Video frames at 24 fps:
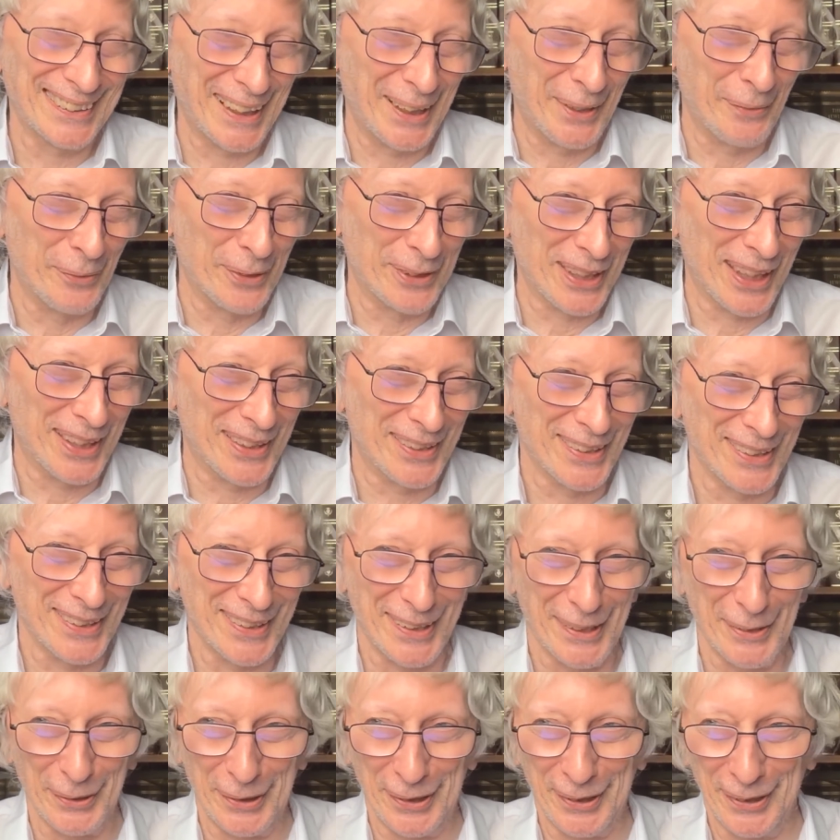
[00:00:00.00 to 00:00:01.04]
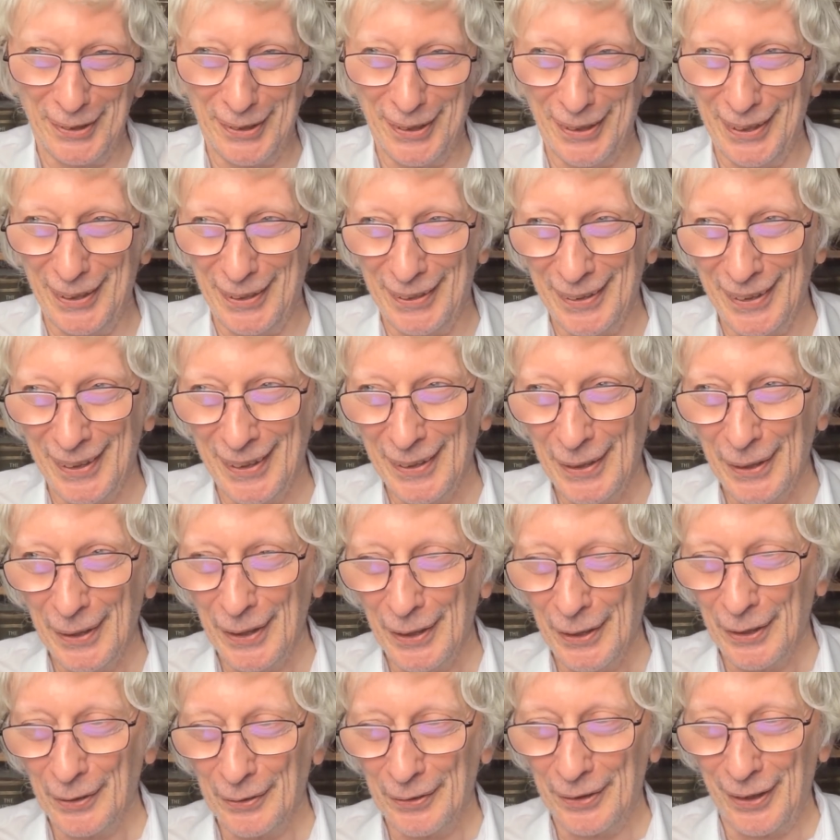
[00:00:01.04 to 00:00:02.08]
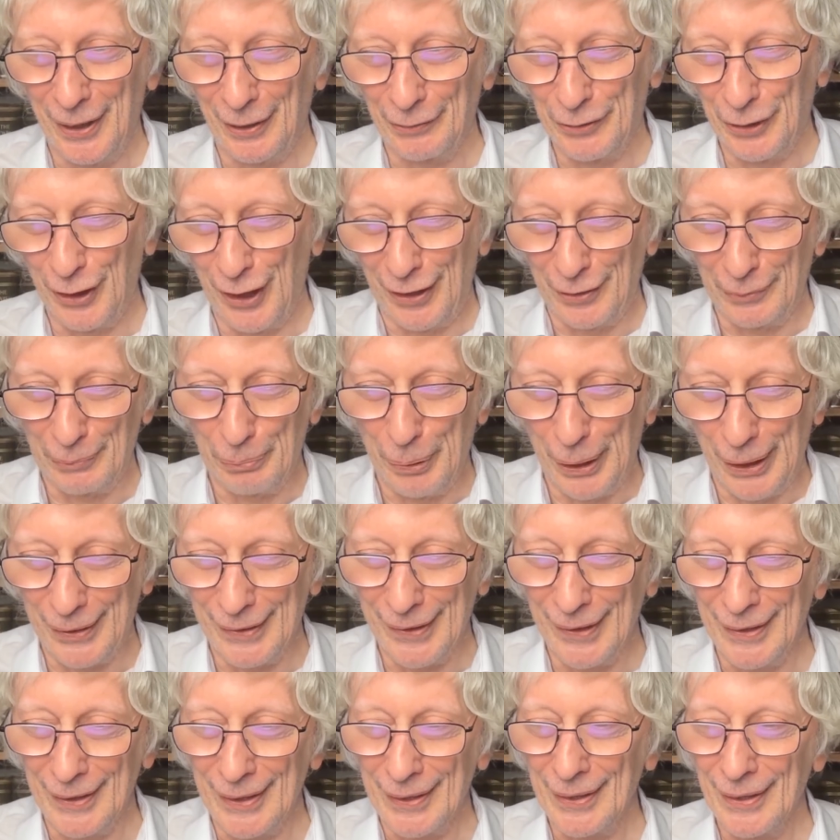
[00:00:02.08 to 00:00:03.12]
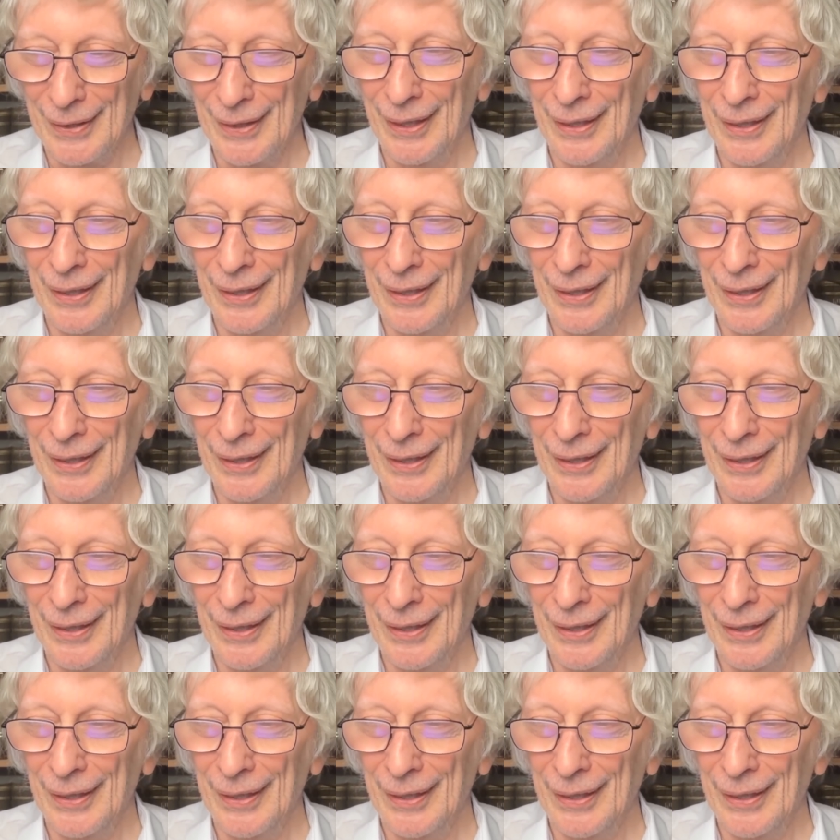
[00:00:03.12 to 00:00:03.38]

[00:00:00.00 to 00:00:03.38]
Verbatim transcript: same mm-hmm. sense. Oh dear, dear. Mm-hmm. We have to unpick this.